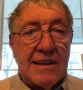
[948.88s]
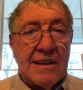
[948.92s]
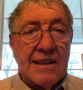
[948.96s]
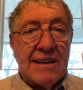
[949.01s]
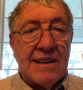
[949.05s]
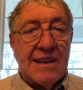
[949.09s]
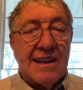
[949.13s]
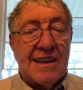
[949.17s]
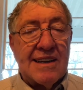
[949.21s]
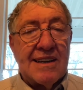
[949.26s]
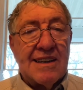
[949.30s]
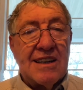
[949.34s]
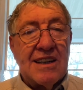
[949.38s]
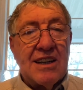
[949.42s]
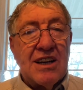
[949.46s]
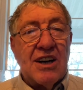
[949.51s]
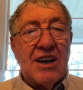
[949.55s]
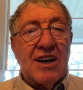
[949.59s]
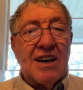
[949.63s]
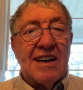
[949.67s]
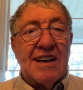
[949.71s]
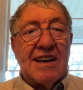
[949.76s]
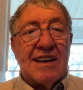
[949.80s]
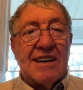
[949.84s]
Uh,
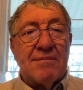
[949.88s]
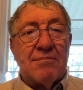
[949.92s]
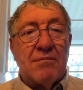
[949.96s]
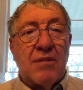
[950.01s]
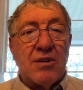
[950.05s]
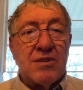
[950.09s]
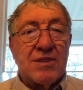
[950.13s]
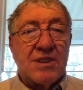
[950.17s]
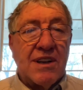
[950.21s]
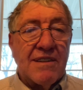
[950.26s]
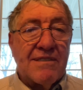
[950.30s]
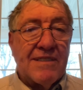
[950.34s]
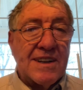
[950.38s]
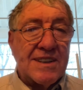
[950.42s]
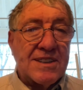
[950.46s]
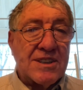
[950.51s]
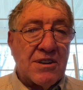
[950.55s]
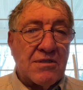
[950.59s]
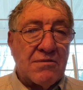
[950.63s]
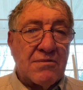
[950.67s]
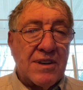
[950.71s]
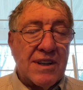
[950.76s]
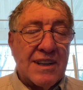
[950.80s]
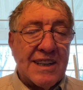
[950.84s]
most of us
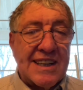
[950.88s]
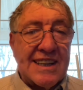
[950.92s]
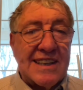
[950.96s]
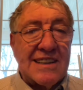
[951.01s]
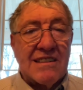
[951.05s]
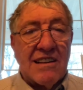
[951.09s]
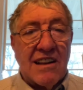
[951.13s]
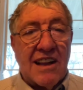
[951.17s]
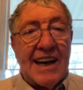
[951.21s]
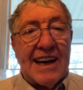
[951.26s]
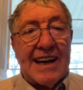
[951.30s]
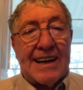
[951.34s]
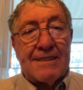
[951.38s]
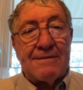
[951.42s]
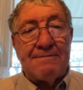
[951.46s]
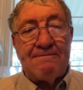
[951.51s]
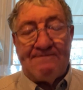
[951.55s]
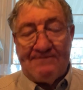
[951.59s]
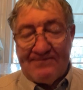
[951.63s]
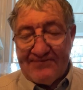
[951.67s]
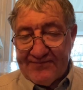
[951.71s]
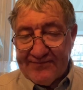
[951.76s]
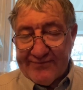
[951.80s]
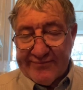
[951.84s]
are really glad
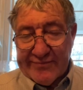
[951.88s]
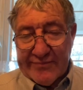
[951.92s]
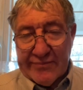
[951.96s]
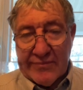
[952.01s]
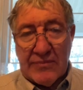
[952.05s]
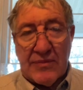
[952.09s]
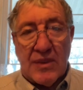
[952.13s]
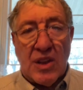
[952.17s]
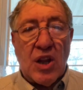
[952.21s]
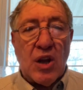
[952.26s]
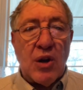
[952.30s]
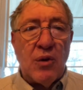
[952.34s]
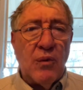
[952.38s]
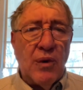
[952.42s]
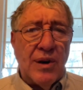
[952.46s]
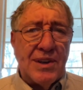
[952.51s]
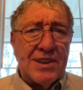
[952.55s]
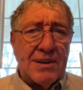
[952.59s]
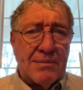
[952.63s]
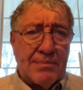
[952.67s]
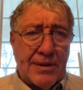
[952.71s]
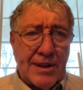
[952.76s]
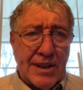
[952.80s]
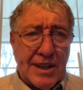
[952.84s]
when
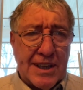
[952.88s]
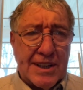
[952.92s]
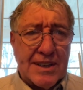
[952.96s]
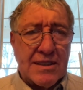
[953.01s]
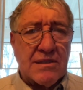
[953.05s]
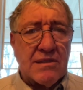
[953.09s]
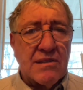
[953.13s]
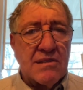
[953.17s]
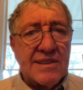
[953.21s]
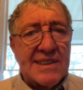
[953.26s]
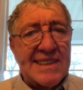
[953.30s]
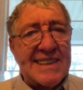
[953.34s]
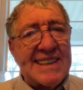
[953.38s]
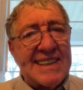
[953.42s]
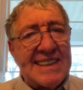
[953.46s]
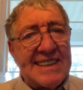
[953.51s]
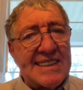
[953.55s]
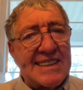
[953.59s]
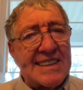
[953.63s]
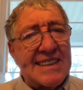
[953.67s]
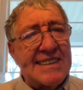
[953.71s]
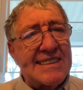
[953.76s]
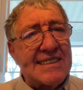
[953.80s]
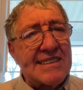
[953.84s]
the political
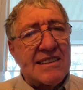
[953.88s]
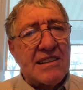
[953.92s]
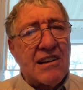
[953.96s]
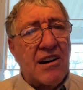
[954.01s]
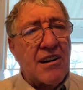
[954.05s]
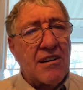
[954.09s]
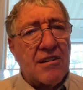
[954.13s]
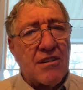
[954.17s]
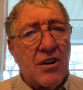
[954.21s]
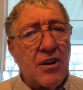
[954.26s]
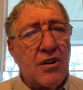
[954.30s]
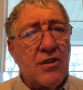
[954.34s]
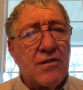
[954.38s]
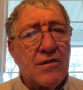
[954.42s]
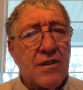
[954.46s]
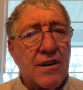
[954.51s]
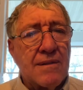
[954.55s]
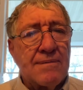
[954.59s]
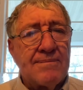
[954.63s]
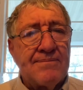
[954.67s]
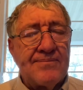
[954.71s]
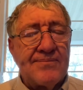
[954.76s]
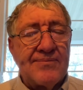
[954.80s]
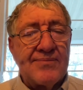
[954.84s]
seasons are
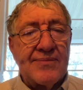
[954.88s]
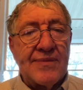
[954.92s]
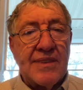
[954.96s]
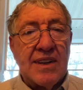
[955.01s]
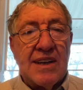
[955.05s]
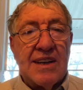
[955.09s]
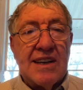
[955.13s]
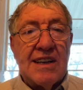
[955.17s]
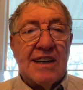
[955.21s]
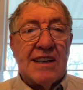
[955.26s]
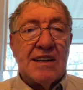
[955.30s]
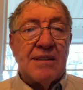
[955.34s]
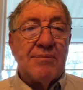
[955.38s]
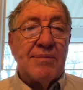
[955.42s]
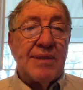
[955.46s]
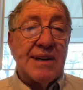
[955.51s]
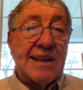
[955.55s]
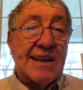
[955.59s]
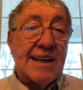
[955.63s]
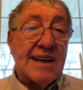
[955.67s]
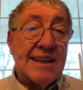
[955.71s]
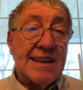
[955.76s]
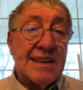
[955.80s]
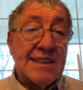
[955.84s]
over
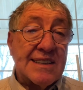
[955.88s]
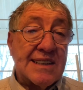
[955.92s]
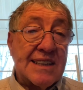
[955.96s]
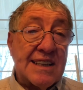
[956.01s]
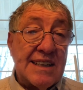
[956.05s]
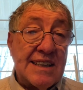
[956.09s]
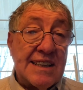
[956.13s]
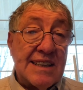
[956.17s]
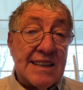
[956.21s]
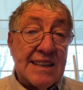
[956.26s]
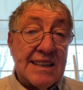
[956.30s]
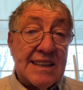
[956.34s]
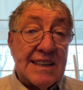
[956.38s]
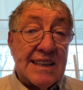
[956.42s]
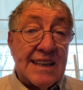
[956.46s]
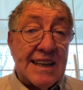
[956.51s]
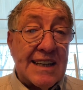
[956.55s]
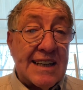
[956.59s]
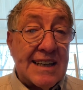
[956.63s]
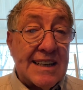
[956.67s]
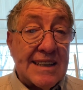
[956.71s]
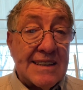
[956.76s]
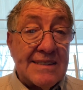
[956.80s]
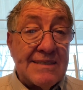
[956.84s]
because
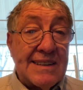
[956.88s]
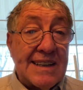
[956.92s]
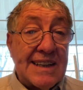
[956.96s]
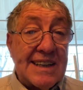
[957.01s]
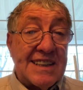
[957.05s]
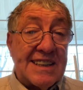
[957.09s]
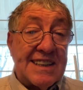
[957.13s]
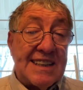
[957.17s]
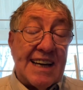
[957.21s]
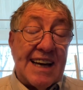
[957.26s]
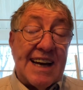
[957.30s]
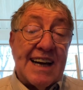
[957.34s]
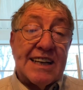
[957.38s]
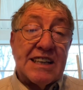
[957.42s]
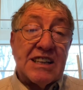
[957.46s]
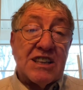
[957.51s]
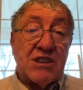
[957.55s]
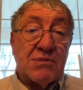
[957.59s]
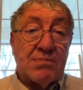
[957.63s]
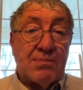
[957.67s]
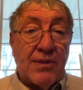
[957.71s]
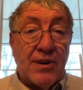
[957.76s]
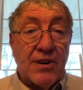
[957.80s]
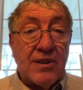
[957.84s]
uh, the
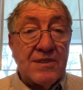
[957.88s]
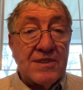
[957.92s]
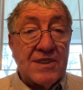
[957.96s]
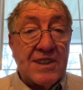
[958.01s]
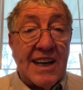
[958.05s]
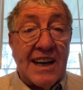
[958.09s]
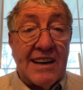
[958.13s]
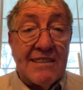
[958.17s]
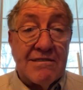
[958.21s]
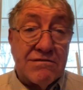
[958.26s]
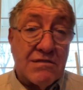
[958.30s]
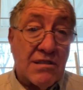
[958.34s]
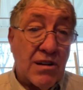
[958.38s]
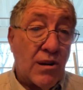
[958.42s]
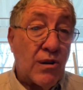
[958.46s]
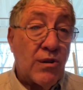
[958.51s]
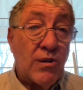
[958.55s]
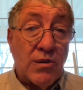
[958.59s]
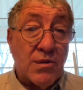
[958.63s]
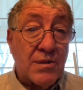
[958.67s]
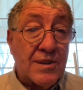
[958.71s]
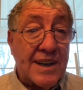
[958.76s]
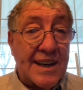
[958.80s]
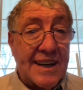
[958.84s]
experts have
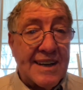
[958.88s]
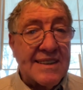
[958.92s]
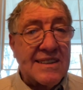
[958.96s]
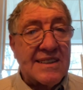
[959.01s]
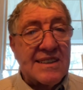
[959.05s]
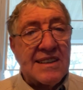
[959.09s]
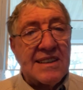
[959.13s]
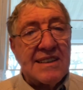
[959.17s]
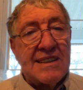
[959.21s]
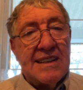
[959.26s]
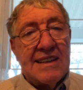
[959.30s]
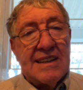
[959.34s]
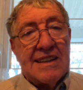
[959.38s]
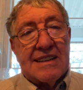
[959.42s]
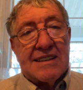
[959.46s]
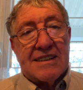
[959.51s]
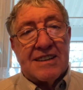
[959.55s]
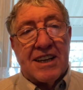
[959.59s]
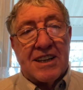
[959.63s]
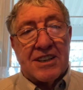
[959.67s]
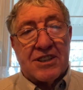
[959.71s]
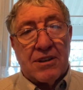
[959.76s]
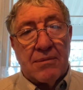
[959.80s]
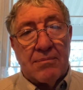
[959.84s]
told us
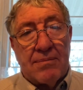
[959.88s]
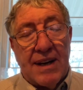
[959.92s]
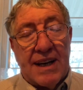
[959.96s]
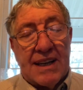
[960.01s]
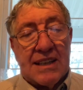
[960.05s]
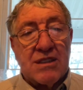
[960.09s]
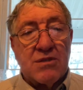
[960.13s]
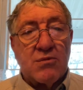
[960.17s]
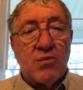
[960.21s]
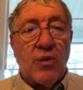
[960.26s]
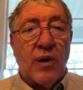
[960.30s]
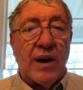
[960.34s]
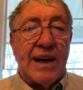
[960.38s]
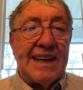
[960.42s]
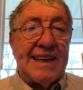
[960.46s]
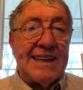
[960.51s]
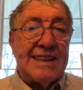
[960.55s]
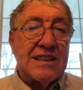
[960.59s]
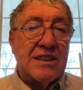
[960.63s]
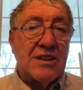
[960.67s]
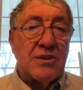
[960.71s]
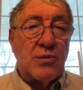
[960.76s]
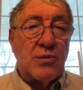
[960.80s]
that the best way to